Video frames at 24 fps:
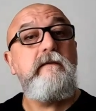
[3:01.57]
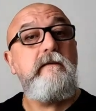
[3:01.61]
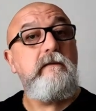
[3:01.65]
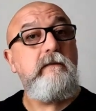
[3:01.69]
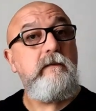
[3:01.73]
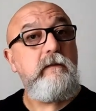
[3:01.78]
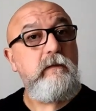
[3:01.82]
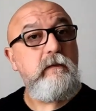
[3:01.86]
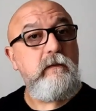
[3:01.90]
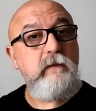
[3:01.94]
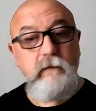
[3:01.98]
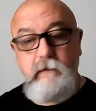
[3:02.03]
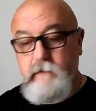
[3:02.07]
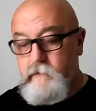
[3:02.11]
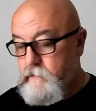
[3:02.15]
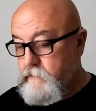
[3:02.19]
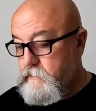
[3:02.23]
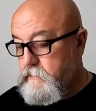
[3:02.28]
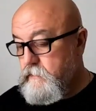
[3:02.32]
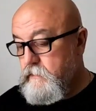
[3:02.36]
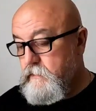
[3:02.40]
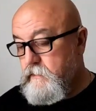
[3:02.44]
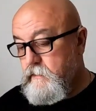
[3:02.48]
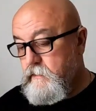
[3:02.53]
ooh.
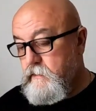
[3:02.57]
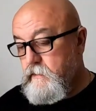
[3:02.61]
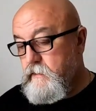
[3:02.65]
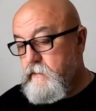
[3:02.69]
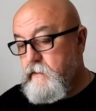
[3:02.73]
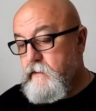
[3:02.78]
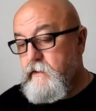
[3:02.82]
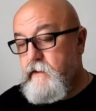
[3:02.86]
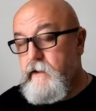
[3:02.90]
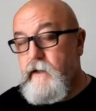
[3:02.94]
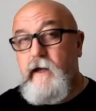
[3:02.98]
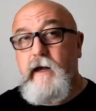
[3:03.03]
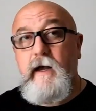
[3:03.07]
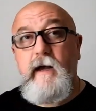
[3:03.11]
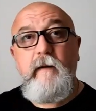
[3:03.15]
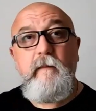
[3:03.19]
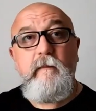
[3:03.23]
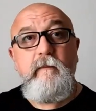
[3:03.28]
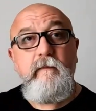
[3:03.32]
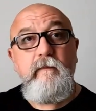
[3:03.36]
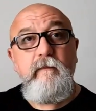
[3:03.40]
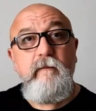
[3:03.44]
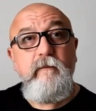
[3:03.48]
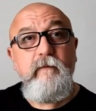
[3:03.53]

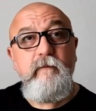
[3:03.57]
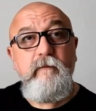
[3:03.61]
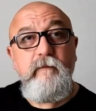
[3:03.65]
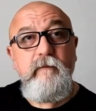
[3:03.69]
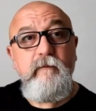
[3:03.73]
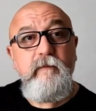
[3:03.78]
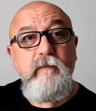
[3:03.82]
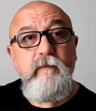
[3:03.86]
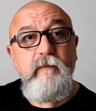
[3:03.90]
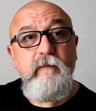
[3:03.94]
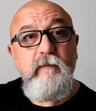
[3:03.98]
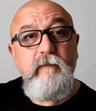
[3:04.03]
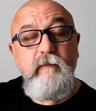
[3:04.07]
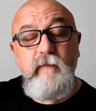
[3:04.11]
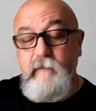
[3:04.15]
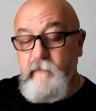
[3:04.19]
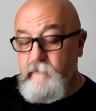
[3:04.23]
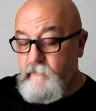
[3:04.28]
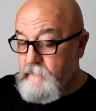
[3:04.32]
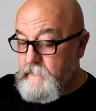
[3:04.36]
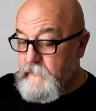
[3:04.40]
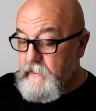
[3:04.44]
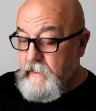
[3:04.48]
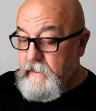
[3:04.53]
Um,
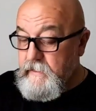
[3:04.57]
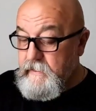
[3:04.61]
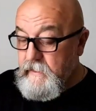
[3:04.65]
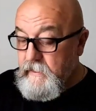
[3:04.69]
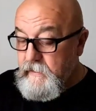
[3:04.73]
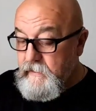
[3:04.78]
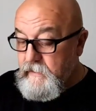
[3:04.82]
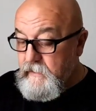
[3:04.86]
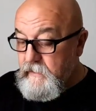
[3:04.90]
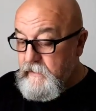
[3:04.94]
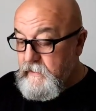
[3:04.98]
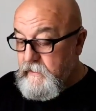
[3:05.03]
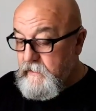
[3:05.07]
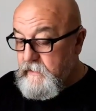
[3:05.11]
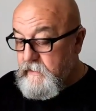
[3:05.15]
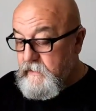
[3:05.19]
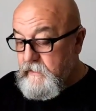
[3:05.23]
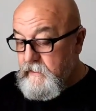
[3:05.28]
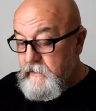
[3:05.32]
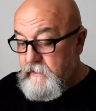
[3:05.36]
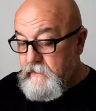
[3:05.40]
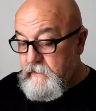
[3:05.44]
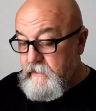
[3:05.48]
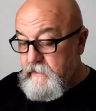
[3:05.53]
and then
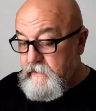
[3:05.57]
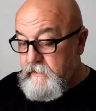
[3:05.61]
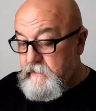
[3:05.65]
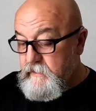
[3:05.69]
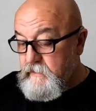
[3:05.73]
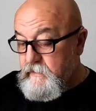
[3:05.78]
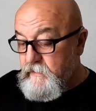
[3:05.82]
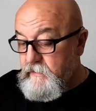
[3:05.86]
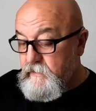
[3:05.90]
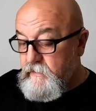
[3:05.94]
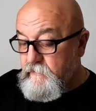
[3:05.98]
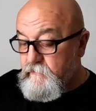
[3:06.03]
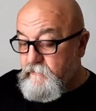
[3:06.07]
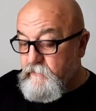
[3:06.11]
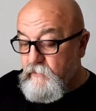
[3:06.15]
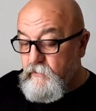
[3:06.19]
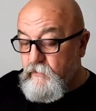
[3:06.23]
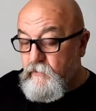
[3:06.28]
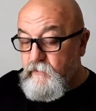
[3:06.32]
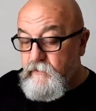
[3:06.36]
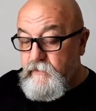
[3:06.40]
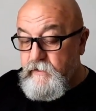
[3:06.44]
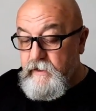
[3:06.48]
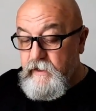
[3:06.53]
you've got
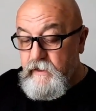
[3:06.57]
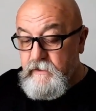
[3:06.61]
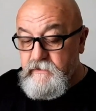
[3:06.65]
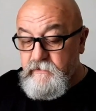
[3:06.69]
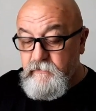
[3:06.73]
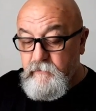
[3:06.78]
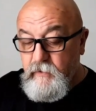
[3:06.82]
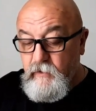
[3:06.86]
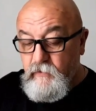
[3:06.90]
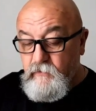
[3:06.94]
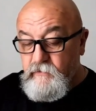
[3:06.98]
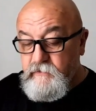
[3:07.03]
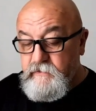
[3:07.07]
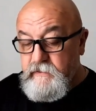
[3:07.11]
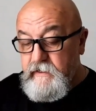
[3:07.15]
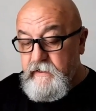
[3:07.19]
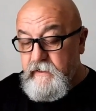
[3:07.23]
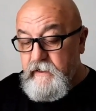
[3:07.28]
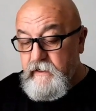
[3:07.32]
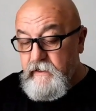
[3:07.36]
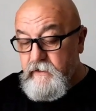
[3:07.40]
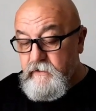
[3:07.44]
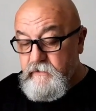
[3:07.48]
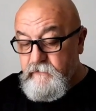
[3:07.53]
all the nuts and bolts
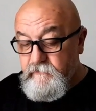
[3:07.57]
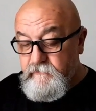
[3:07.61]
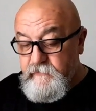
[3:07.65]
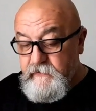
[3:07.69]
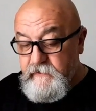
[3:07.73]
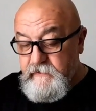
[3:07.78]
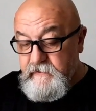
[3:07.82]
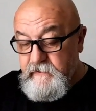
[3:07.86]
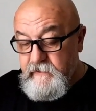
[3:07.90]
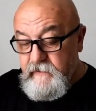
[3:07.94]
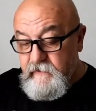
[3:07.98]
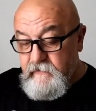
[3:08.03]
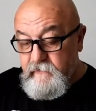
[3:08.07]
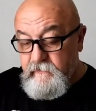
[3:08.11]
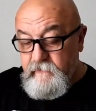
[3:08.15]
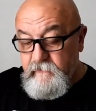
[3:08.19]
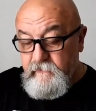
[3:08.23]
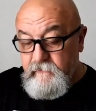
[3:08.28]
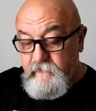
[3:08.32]
in here to fit it.